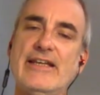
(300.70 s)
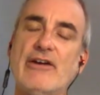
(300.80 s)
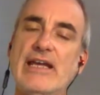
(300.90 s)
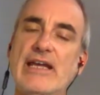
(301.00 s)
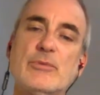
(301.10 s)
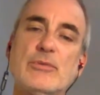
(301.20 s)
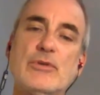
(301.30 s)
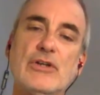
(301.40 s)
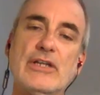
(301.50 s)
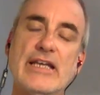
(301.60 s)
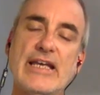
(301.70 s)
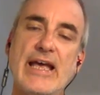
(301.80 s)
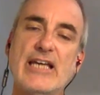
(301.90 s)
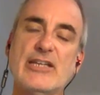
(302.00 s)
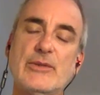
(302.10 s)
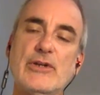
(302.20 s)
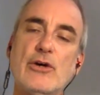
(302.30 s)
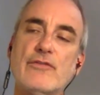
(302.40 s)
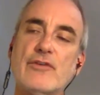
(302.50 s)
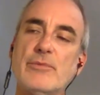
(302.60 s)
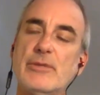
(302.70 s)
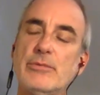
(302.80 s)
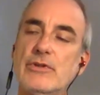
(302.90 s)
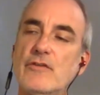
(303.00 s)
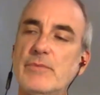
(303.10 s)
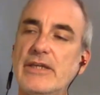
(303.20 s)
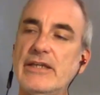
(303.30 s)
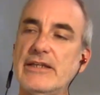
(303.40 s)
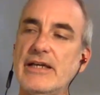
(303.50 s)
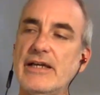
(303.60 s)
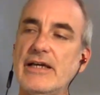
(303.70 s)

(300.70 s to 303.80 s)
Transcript: then are susceptible, as you know, from people who've